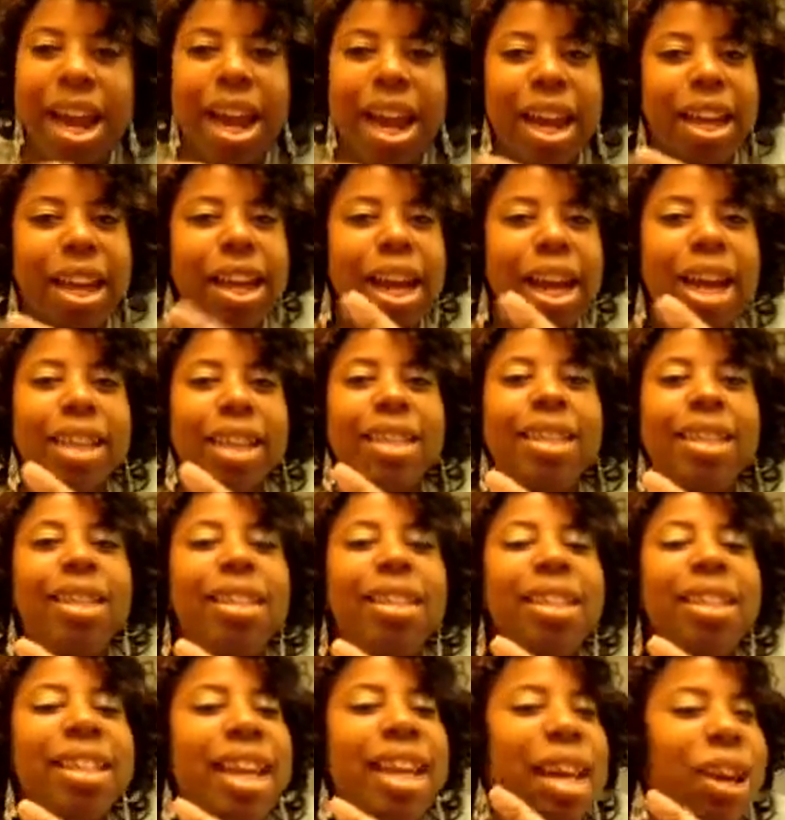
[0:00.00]
and I got
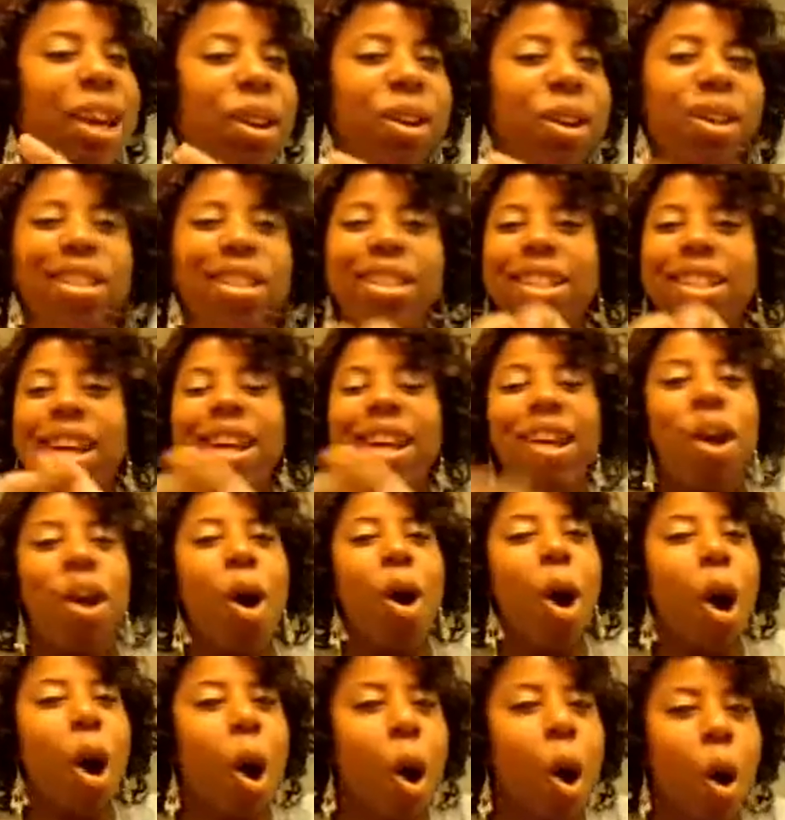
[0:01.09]
stares
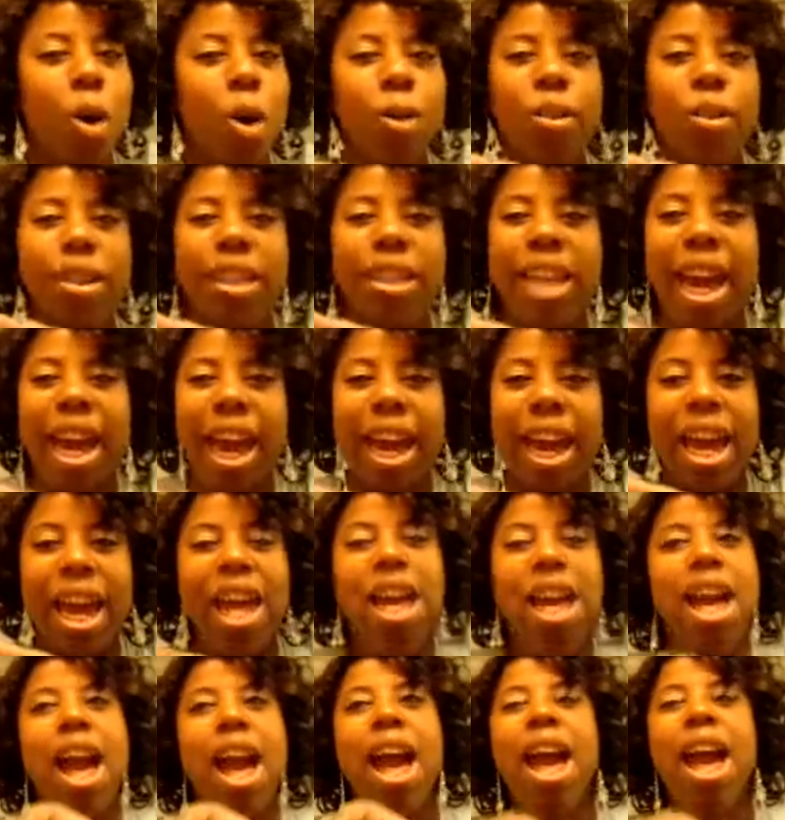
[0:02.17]
like all
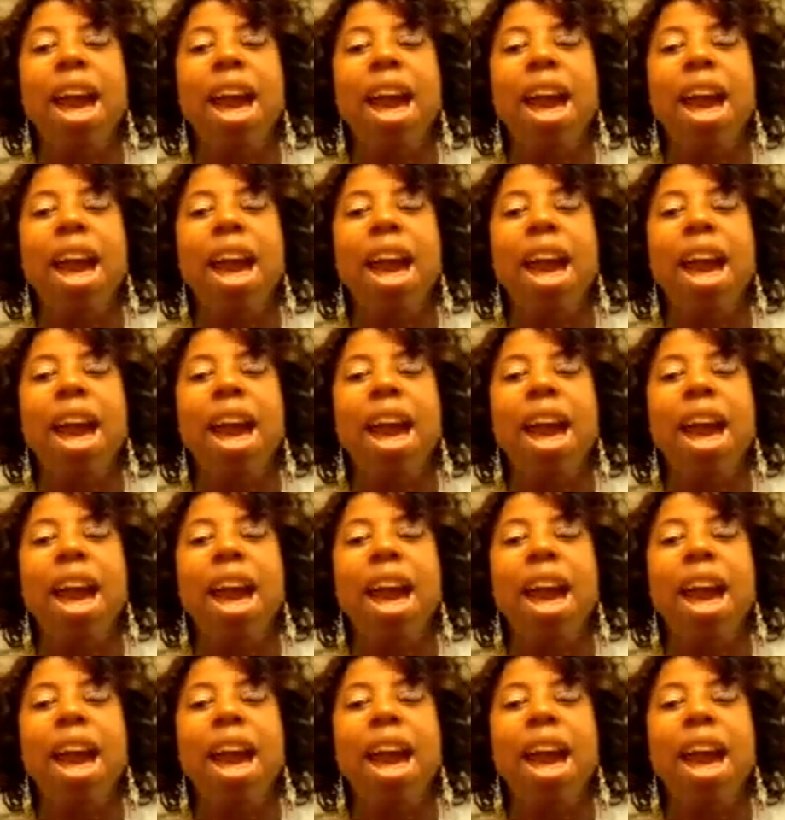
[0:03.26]
day.